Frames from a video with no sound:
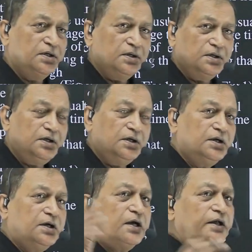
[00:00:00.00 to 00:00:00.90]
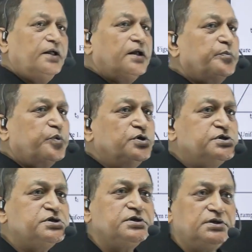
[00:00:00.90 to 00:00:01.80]
earlier
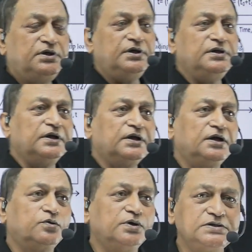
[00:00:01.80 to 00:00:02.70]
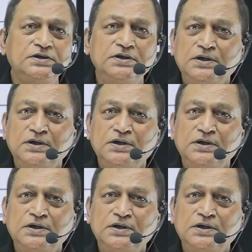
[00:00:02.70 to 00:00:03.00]
approach in the calculus,